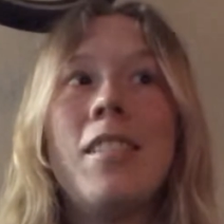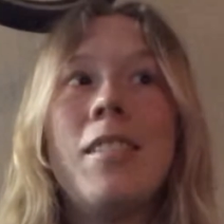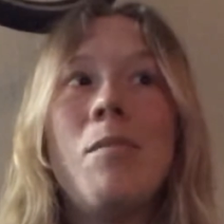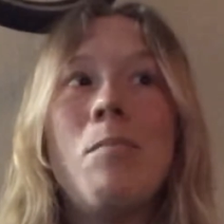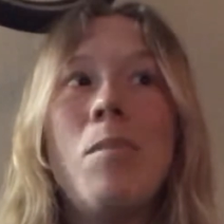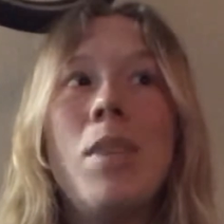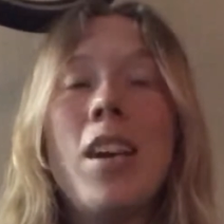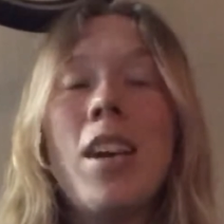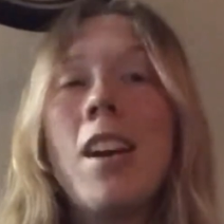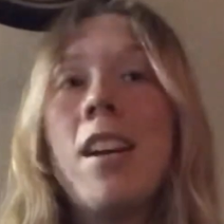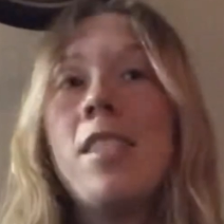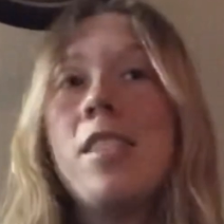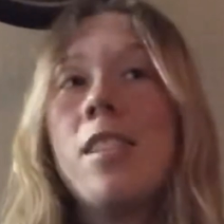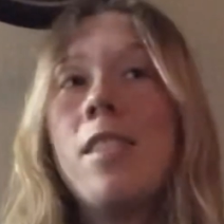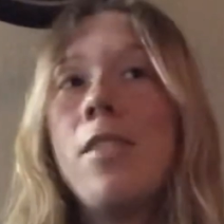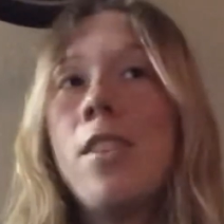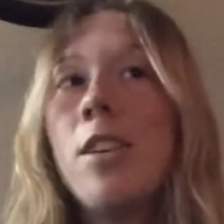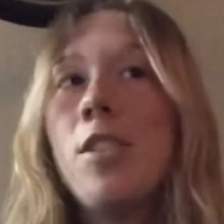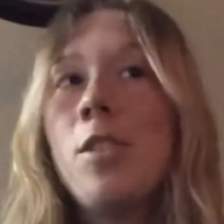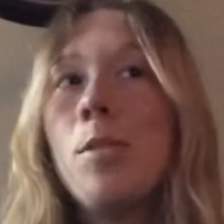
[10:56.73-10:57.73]
because of
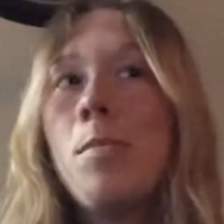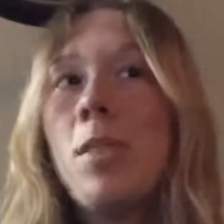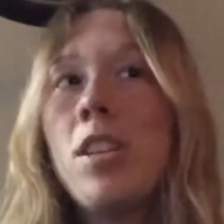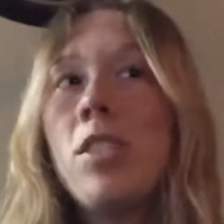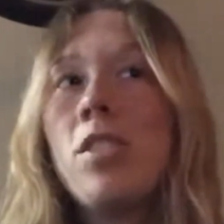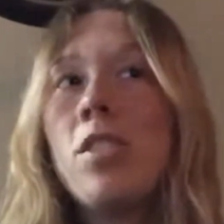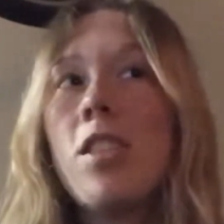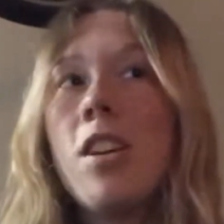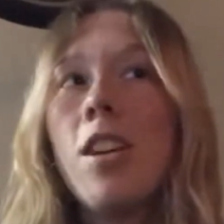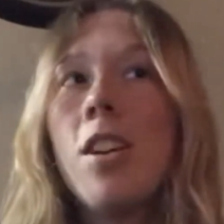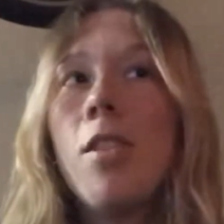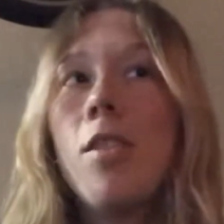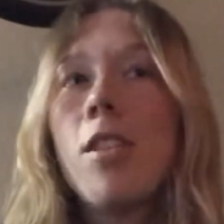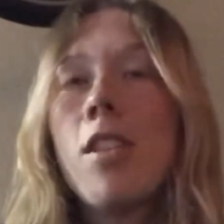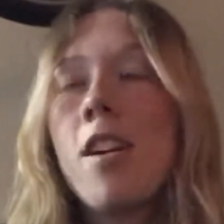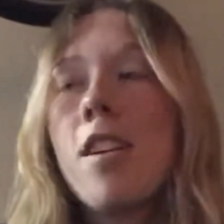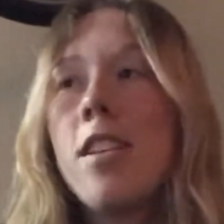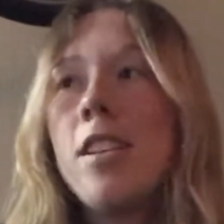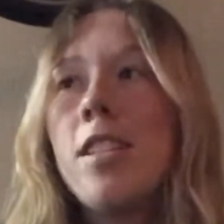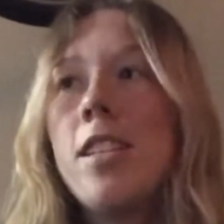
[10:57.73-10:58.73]
their dementia or
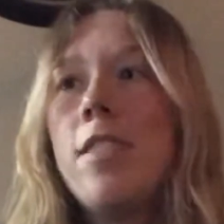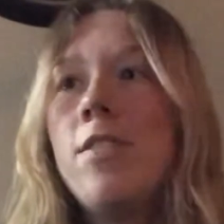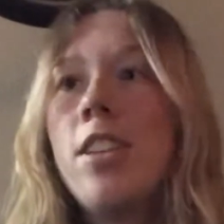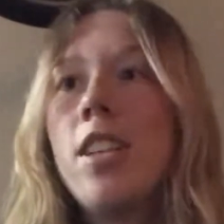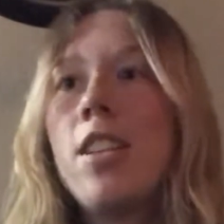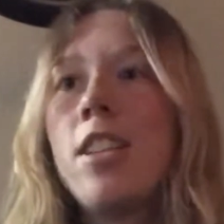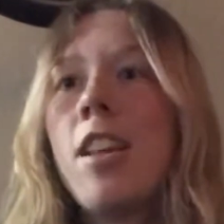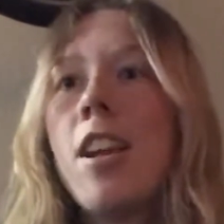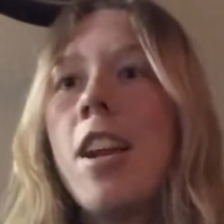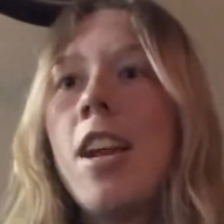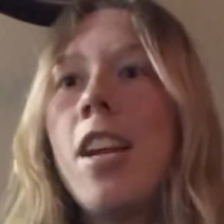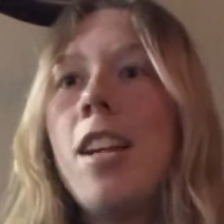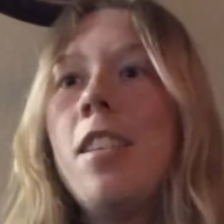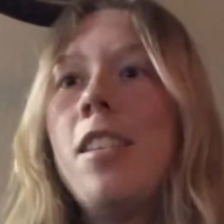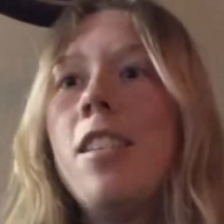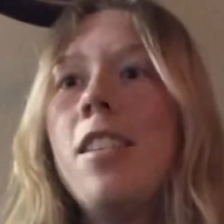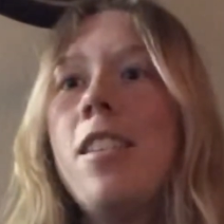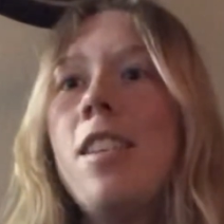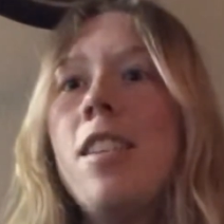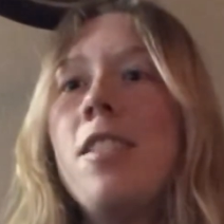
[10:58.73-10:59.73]
cognitive decline
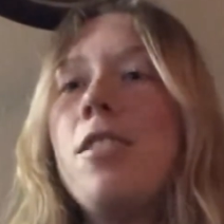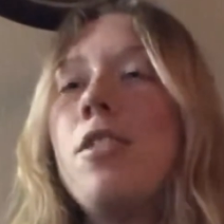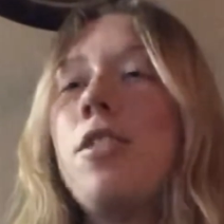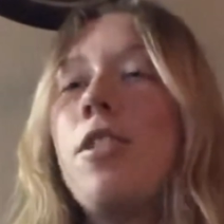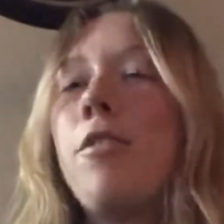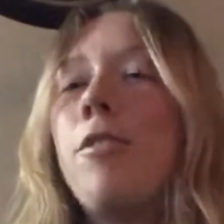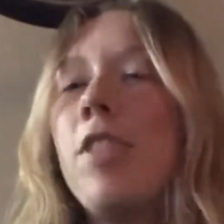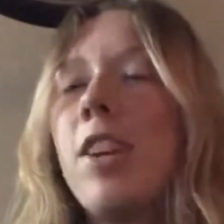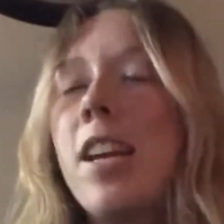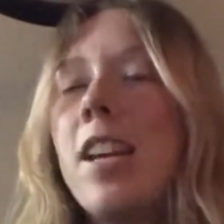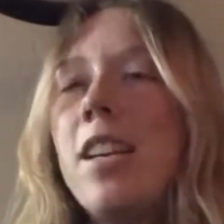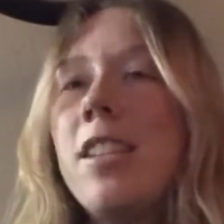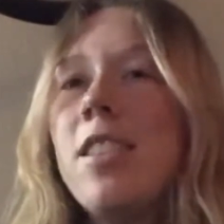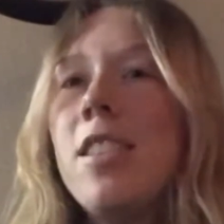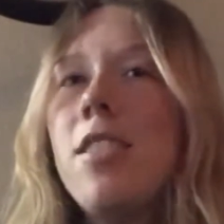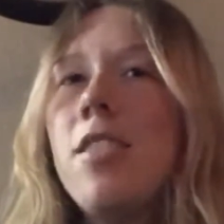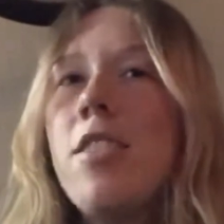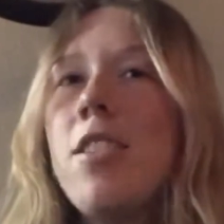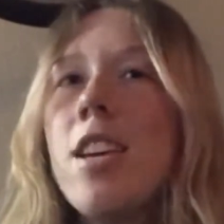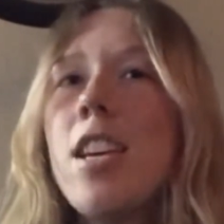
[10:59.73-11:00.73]
that they're forgetting
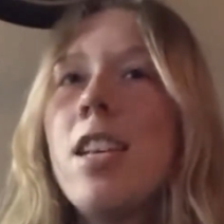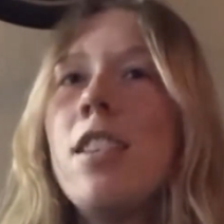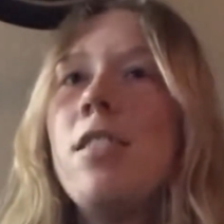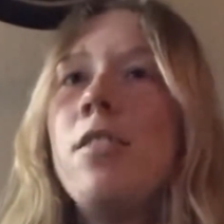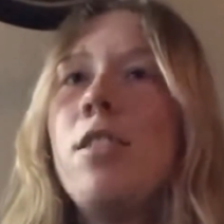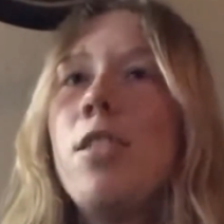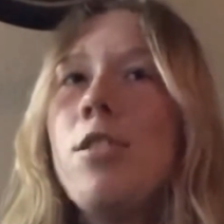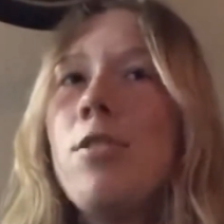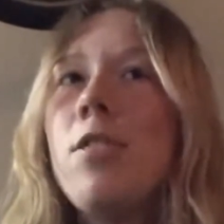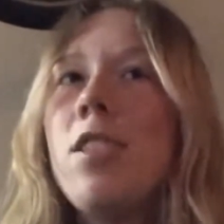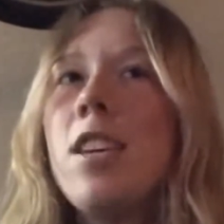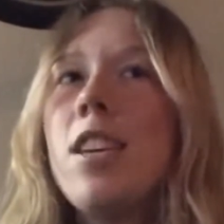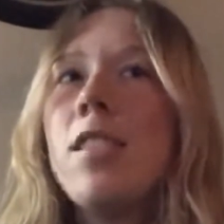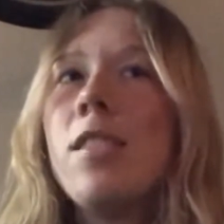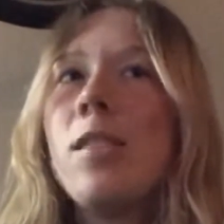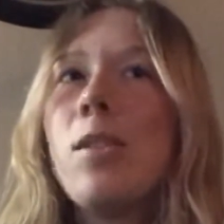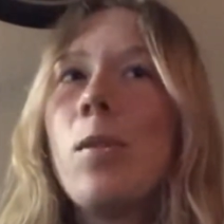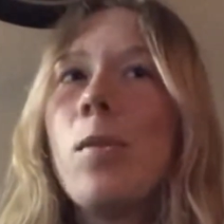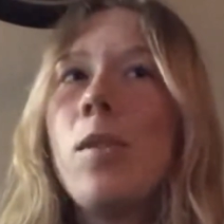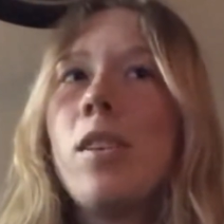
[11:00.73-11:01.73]
to do
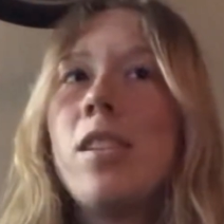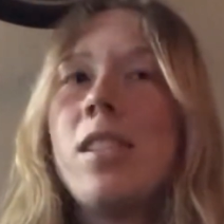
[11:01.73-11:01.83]
this, or is